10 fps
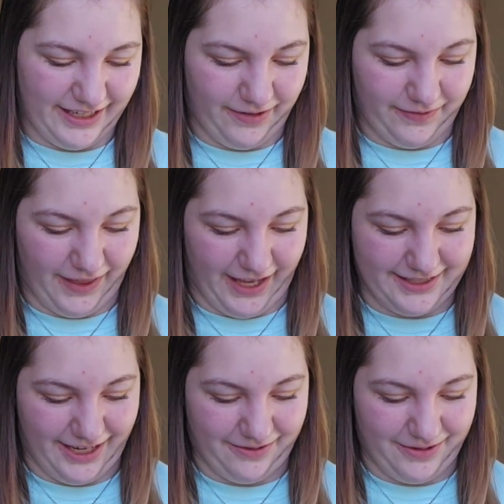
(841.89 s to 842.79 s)
If
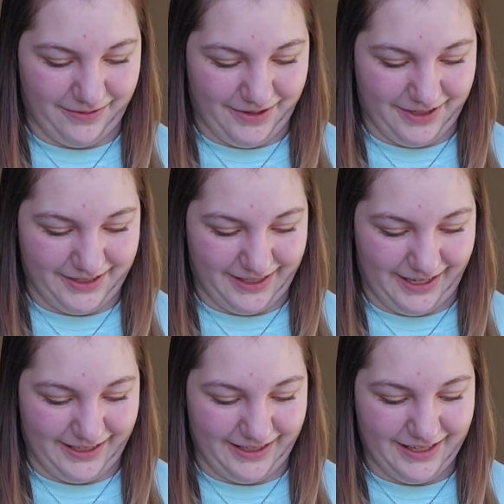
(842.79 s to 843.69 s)
that's how we want to
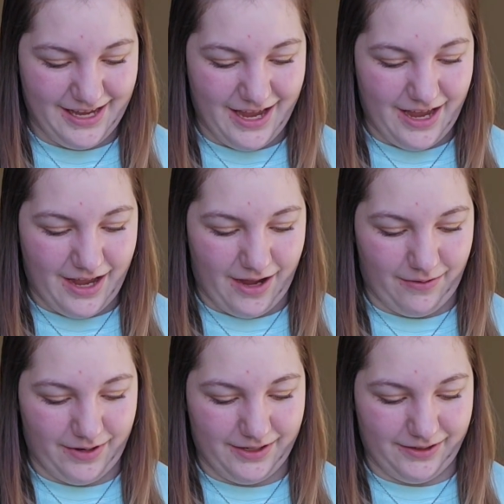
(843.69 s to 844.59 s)
say it.
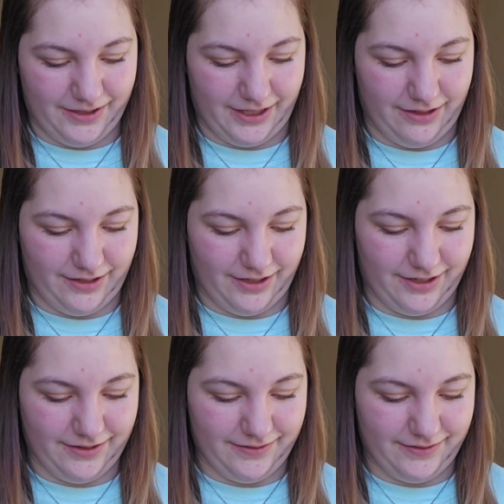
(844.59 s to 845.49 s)
I want to look
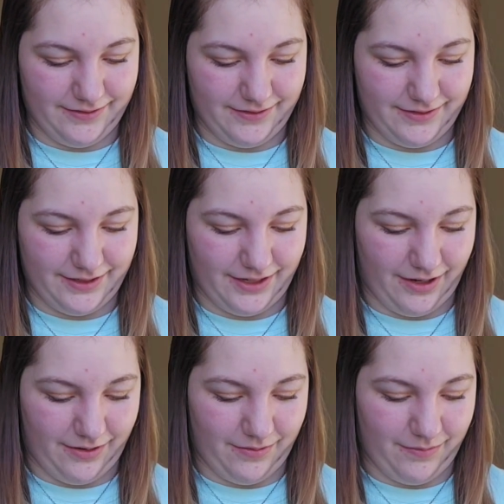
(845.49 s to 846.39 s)
cuter.
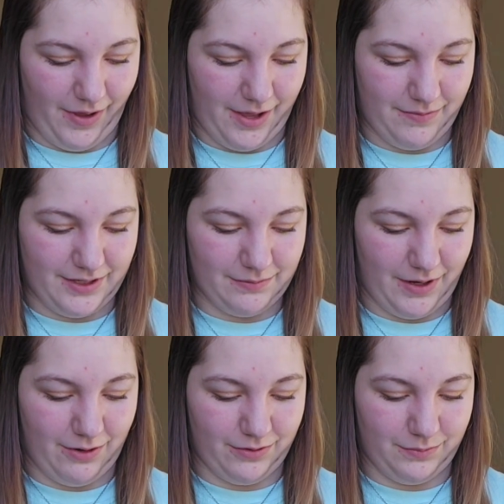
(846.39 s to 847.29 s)
I miss
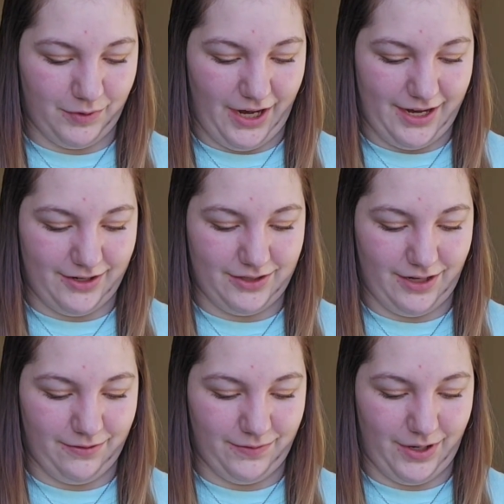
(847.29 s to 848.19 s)
my old Brianna
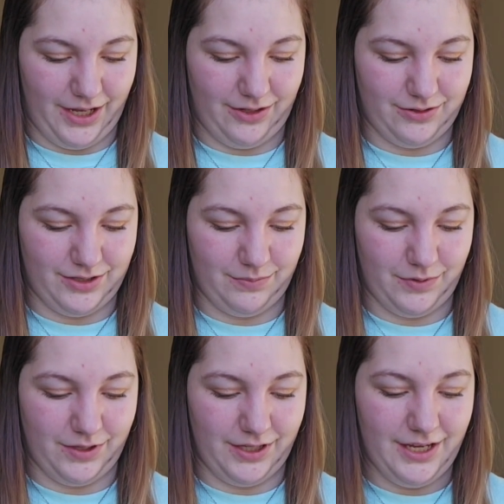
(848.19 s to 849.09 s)
self where I used to
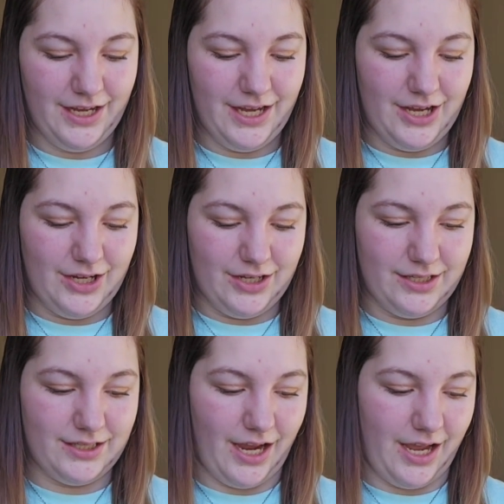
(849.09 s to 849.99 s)
put
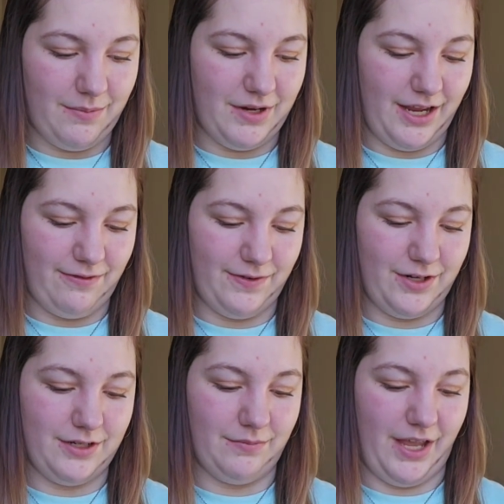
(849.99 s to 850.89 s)
time and
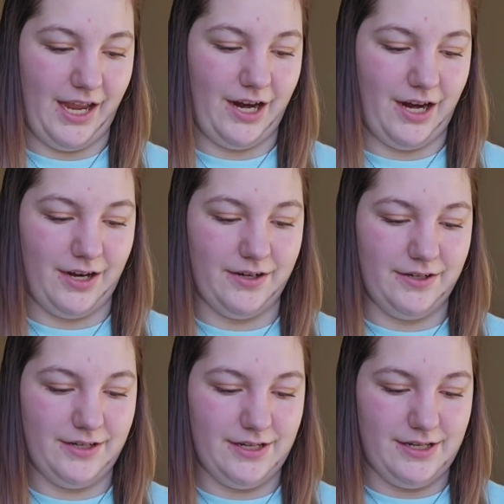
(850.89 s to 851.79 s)
effort into my
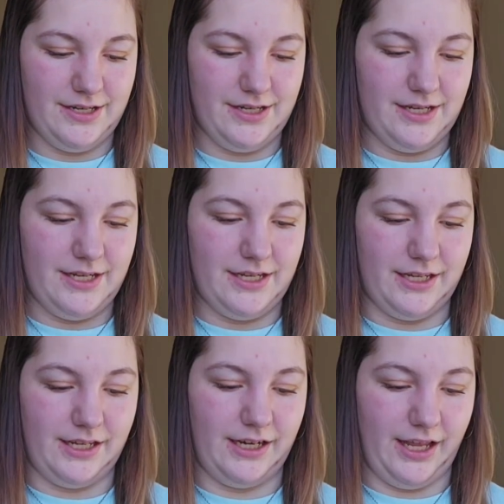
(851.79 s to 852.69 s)
hair
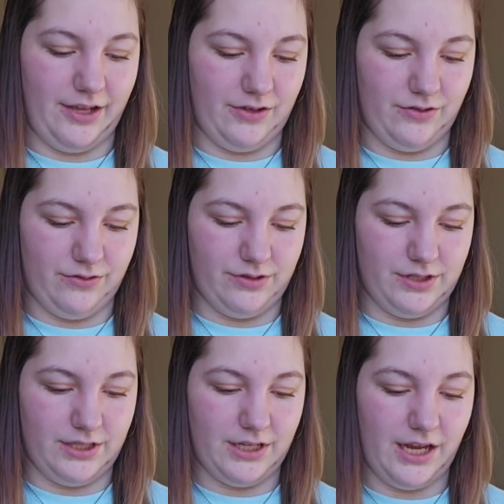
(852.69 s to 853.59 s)
and
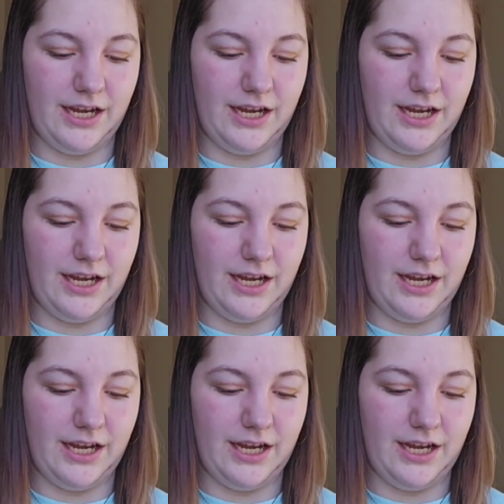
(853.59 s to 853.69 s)
nails.